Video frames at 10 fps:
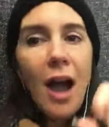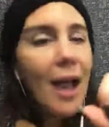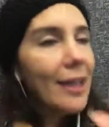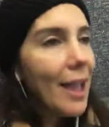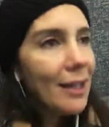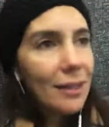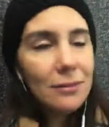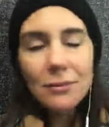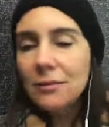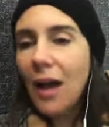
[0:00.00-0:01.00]
I get it.
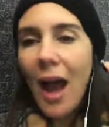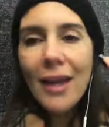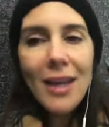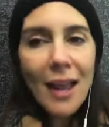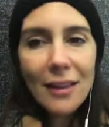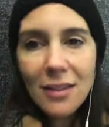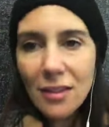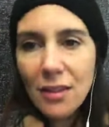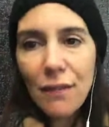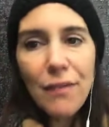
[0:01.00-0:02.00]
I get this,
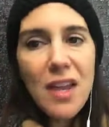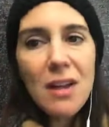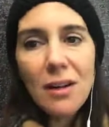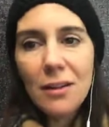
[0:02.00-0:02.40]
the fear.